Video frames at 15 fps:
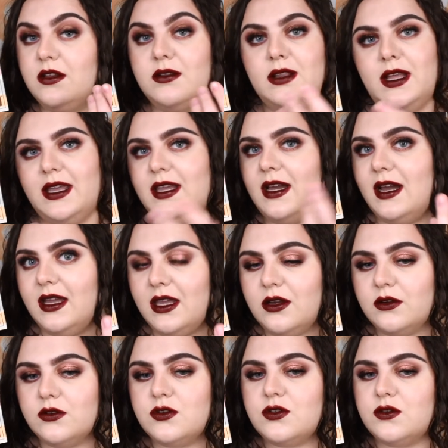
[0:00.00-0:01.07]
like eye
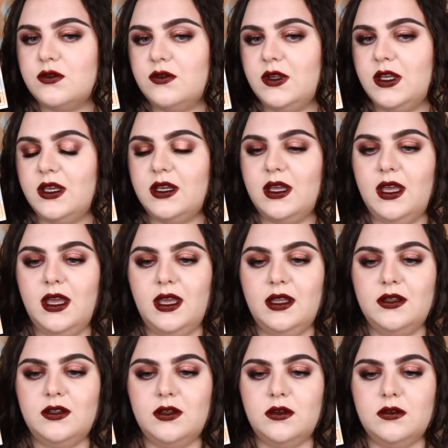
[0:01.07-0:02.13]
contouring,
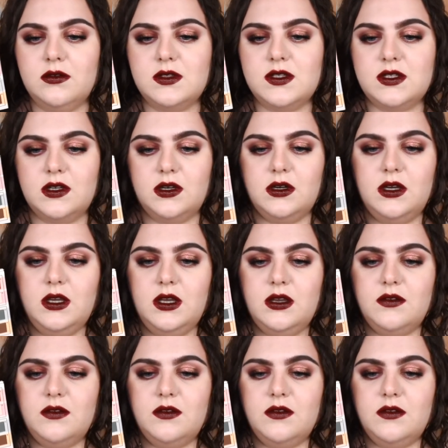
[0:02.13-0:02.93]
and also